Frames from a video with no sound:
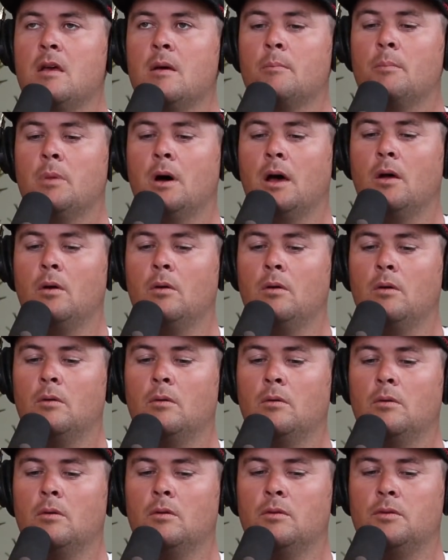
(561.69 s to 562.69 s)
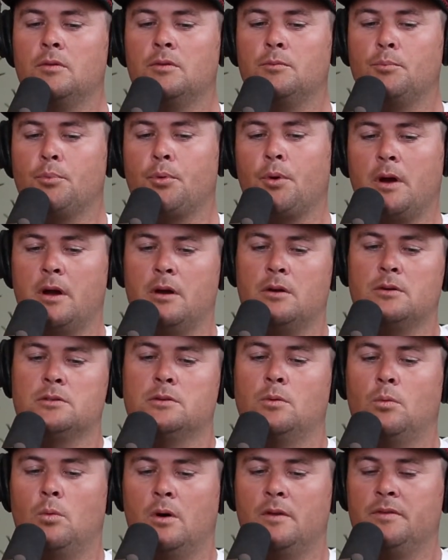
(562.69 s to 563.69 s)
But prayer is
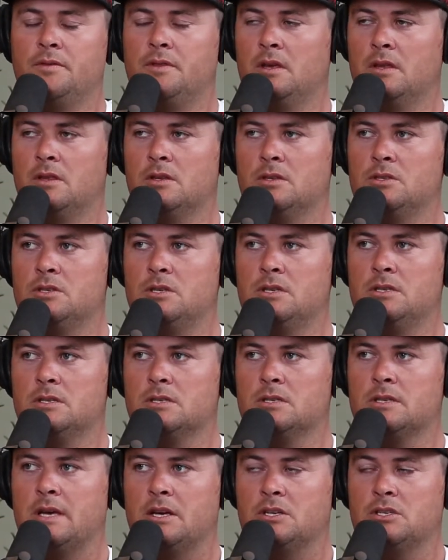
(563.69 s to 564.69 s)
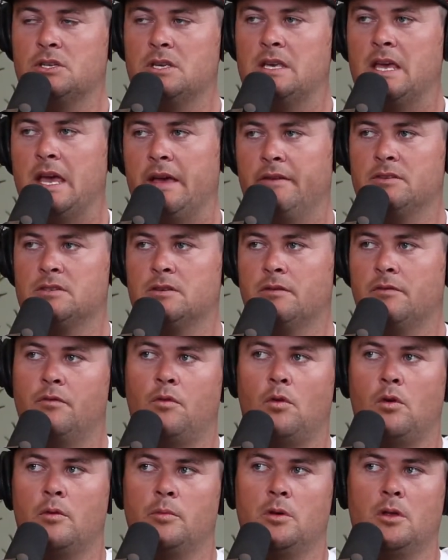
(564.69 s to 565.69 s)
the one thing that Jesus actually gave us a
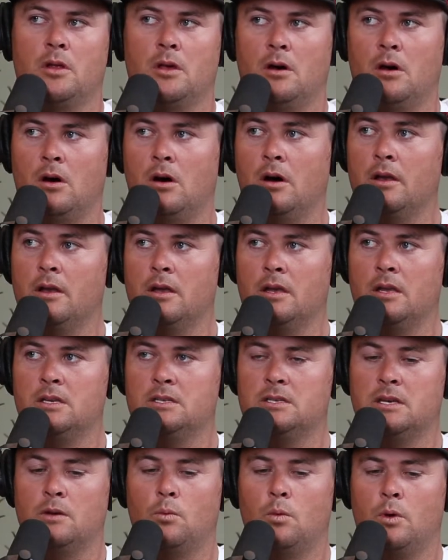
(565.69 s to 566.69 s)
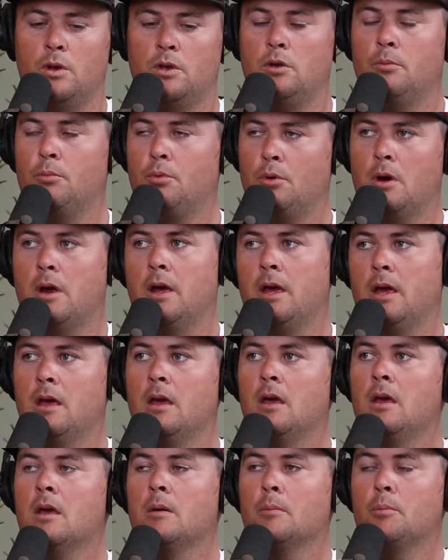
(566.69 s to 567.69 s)
formula on. And he said, when you pray
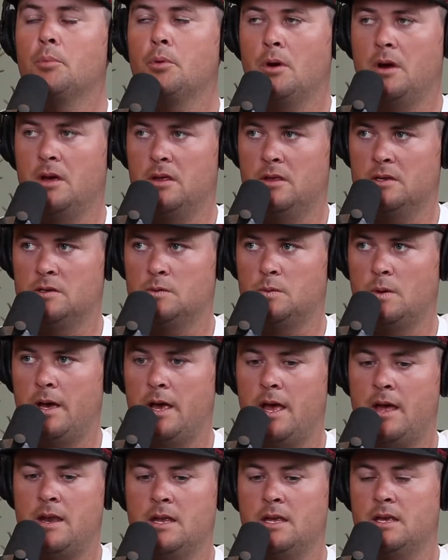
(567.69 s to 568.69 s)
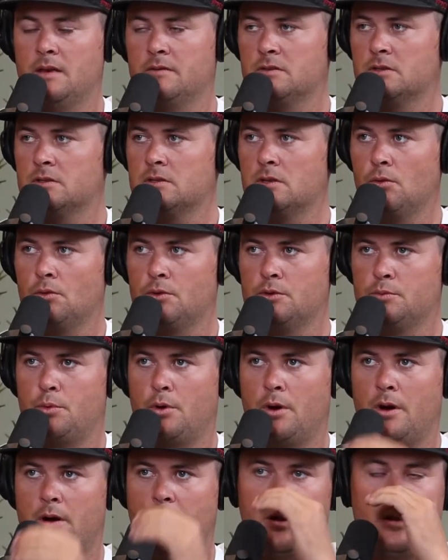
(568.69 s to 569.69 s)
this way. And he gives us the Lord's
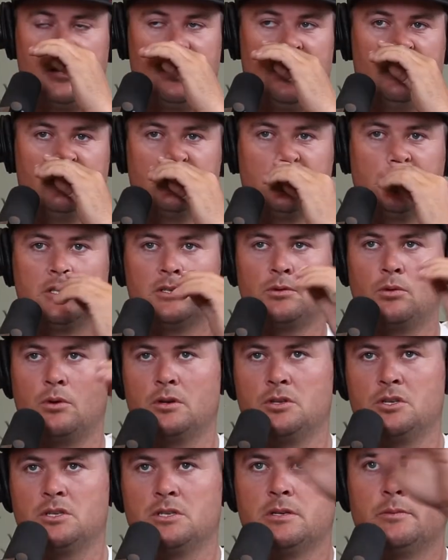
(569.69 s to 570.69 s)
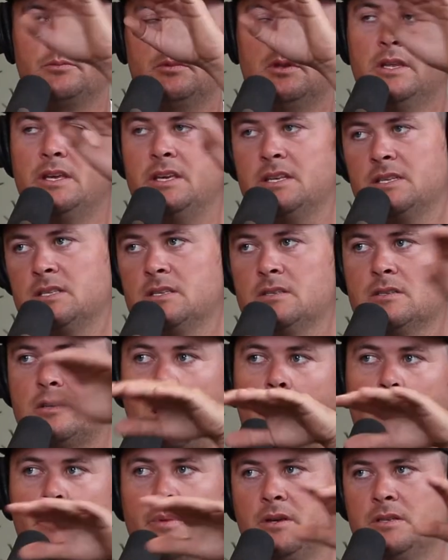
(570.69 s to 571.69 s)
Prayer. And it gives us sort of just some lists and
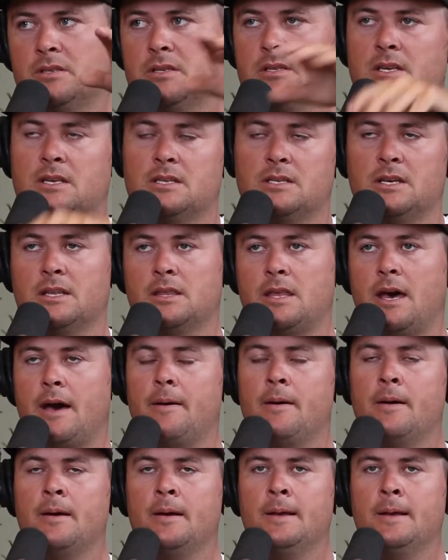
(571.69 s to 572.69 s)
topics and things like that.